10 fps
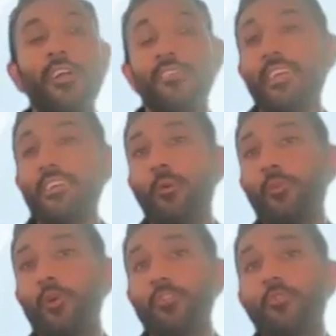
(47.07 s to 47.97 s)
Today's
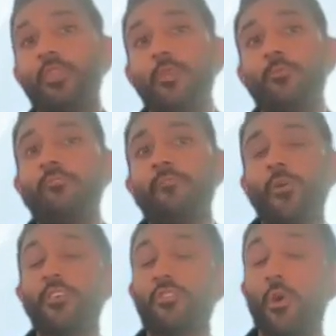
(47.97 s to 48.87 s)
webinar is really going to be
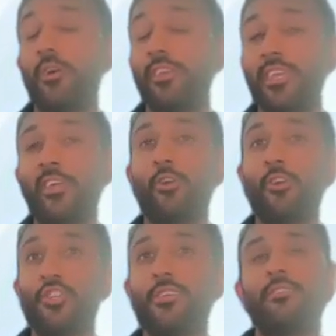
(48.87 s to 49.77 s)
focused on
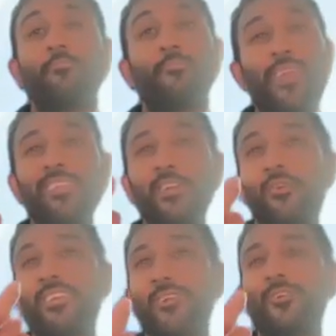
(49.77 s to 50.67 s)
ERGs and mainly
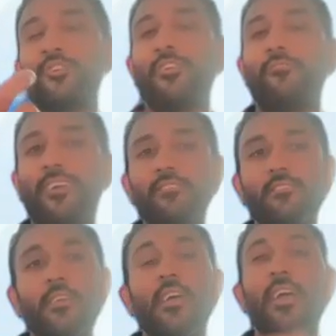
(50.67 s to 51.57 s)
on ERG events.